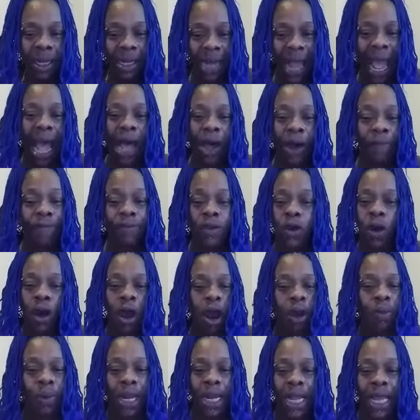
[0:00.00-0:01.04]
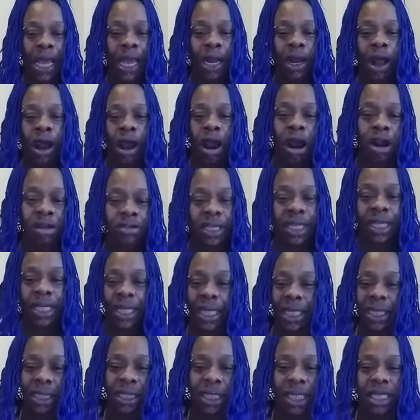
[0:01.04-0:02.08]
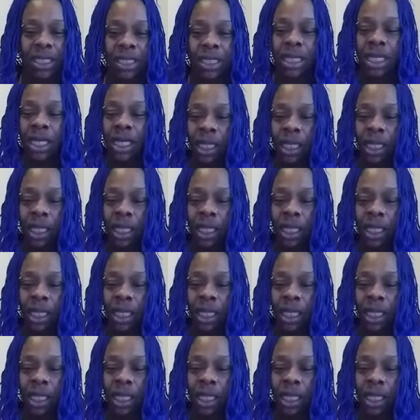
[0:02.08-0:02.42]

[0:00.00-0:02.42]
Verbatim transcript: Now, if you already had a heart condition,